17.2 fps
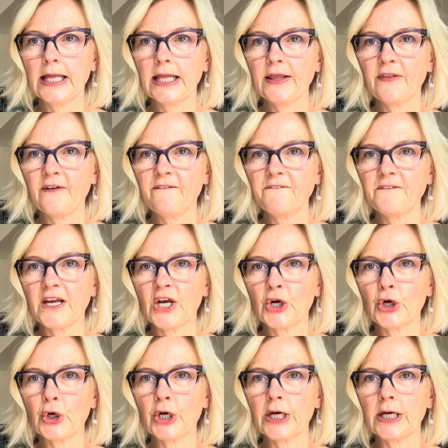the
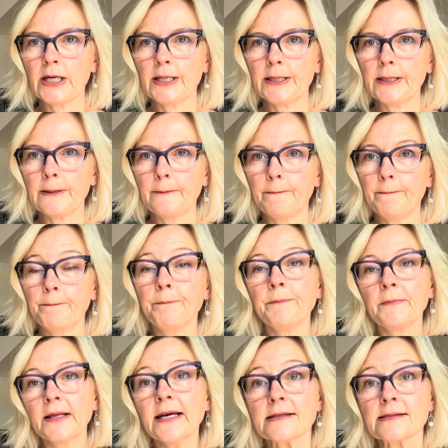finger condom.
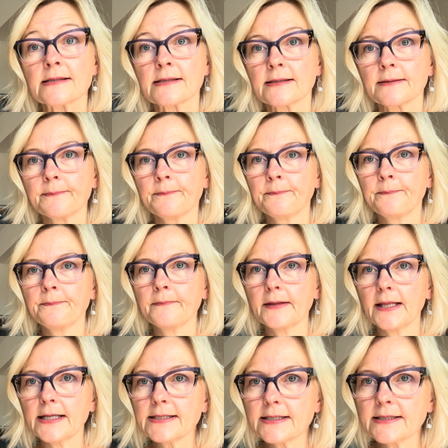Yes,
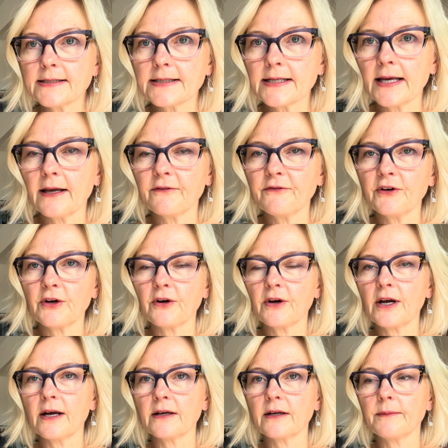I did say a finger
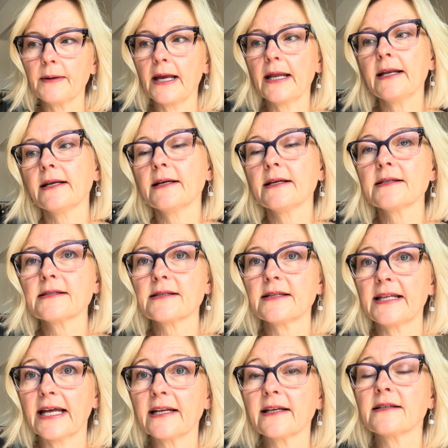condom, and
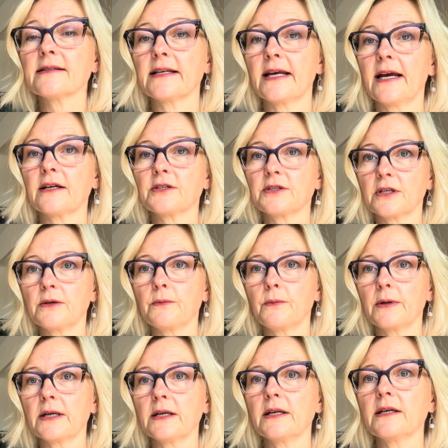that is actually
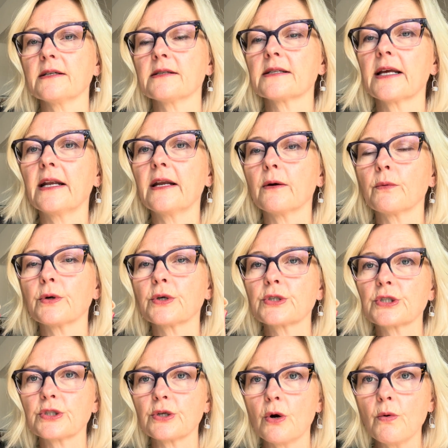what it is. And it works
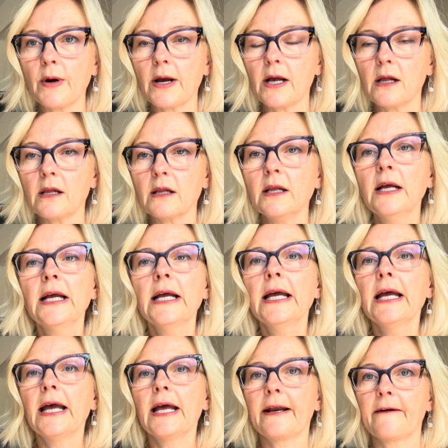so well.
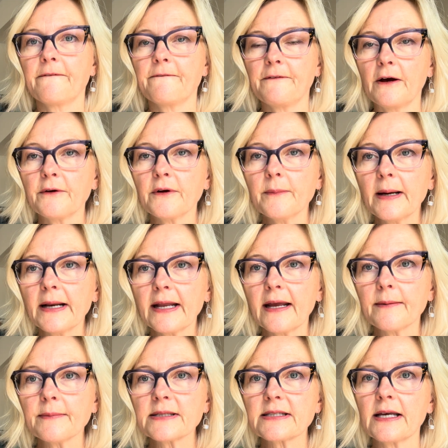I found them on
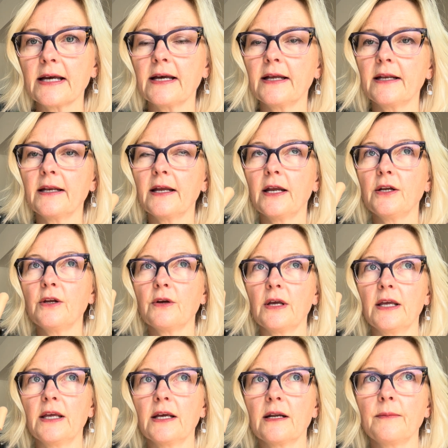Amazon, and you can
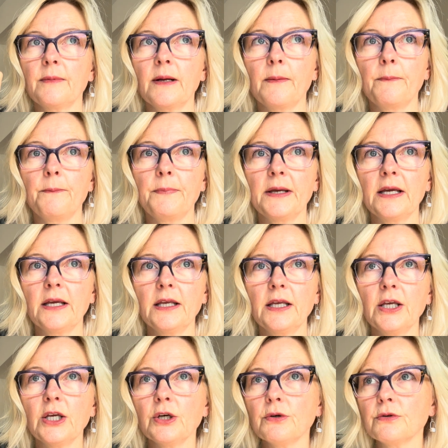get them in a big,
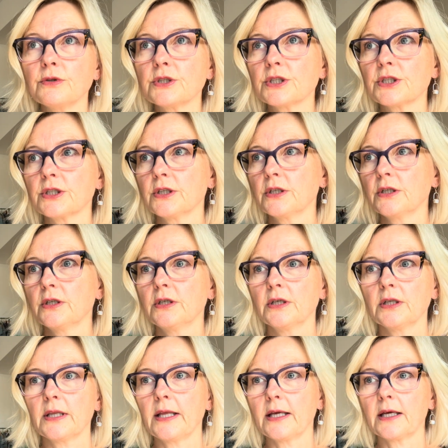huge,
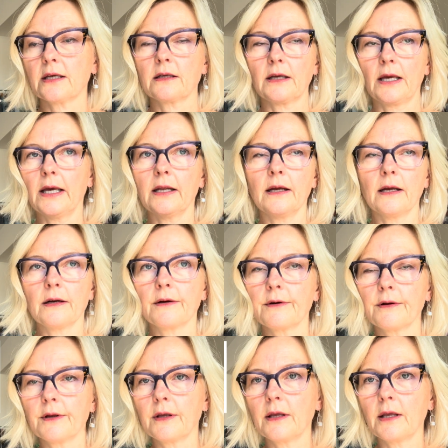like, I don't know,
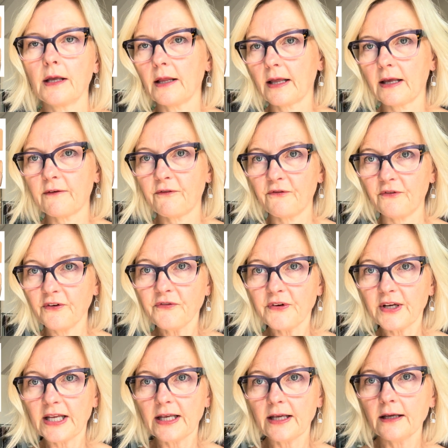you can get like 50.
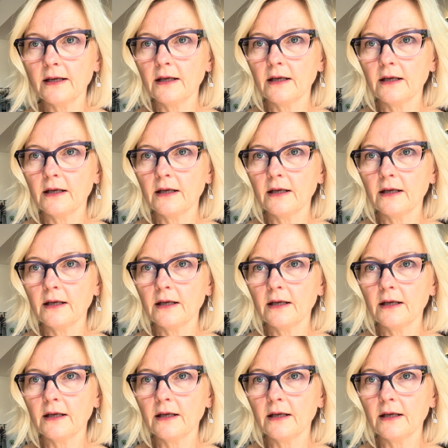You